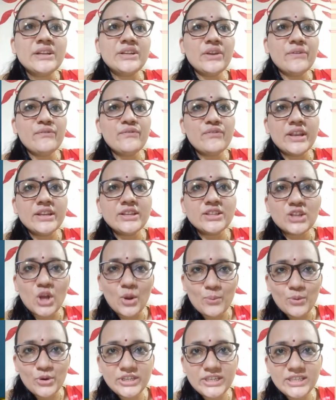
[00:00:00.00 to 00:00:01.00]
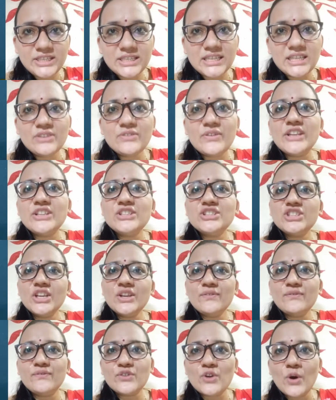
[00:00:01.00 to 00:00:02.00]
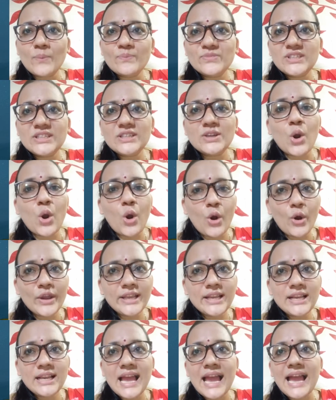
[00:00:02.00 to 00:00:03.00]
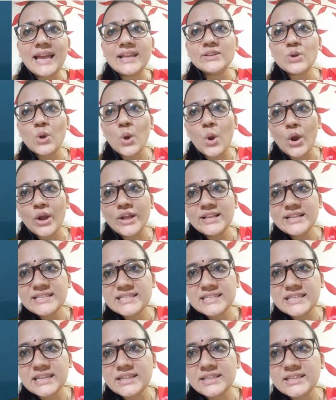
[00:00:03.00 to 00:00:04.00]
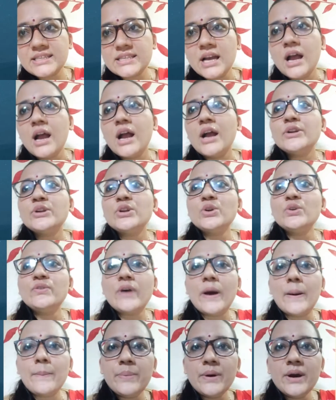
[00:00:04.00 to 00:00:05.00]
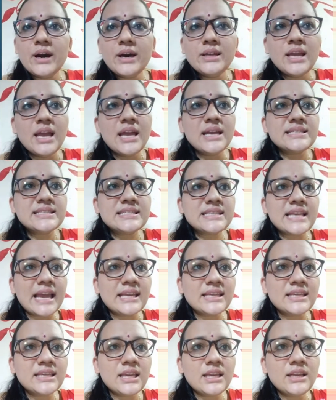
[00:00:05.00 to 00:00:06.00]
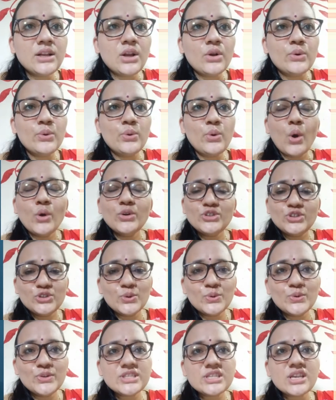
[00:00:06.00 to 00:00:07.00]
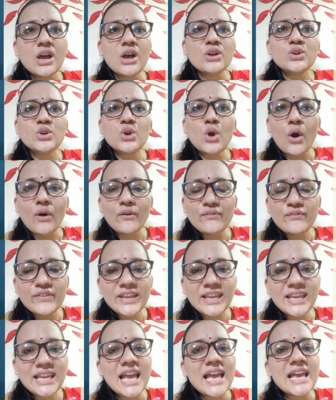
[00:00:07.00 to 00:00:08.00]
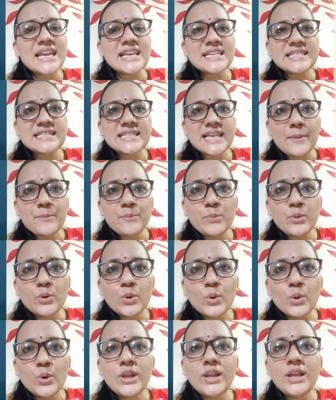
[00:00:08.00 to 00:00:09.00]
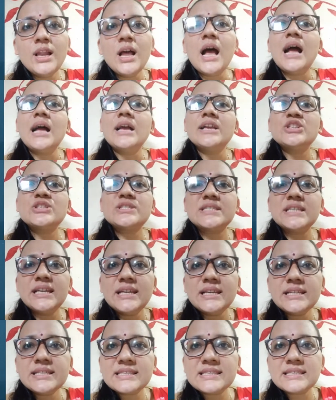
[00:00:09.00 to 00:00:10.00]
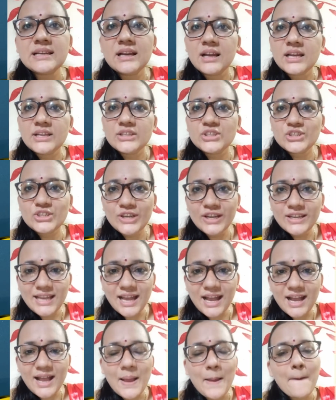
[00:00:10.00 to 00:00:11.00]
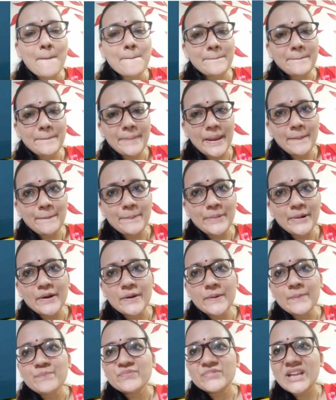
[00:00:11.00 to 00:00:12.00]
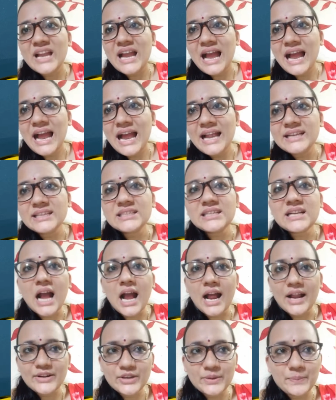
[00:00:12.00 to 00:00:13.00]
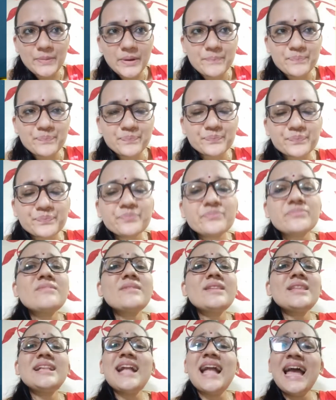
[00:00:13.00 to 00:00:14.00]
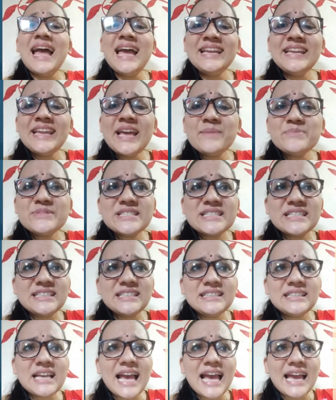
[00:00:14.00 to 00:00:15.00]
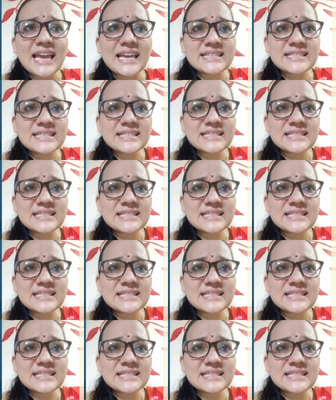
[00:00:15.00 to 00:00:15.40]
different commodity ranging from the oil and oil seeds to rubber, sacking, rose juice, coffee, isambugul, seeds, chana, paper, and cardamom. NMCE and